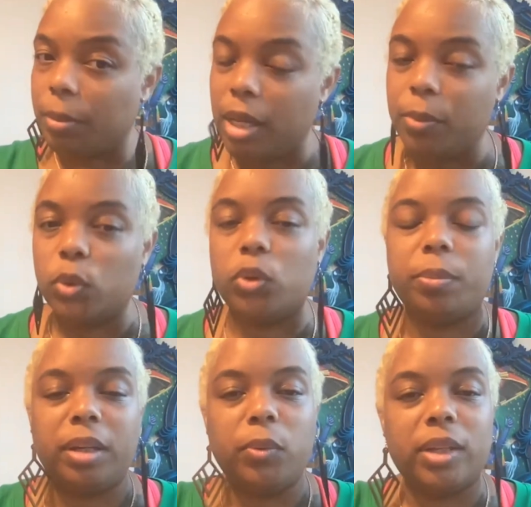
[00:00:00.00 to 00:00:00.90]
People will
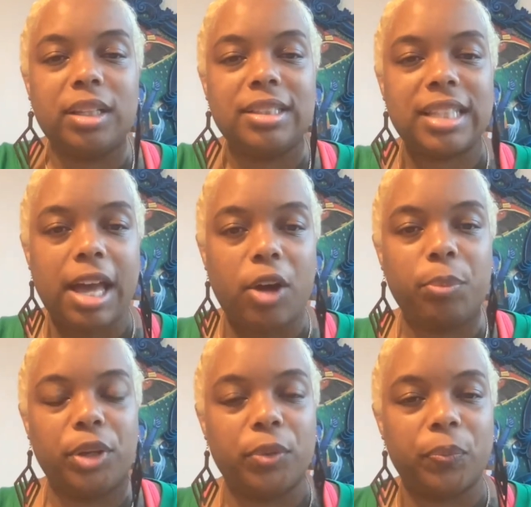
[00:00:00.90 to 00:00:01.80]
be willing to
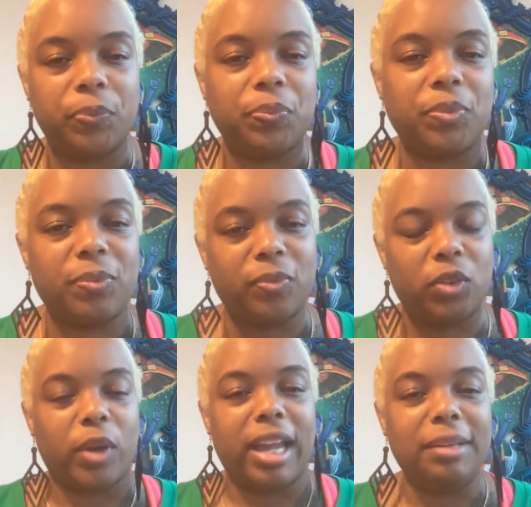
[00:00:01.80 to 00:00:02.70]
help you,
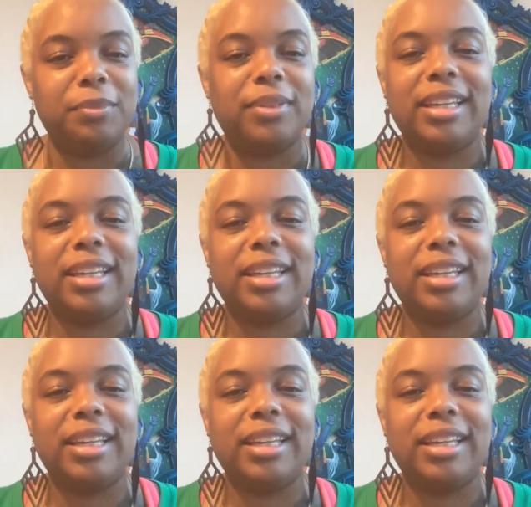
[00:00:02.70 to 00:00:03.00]
right?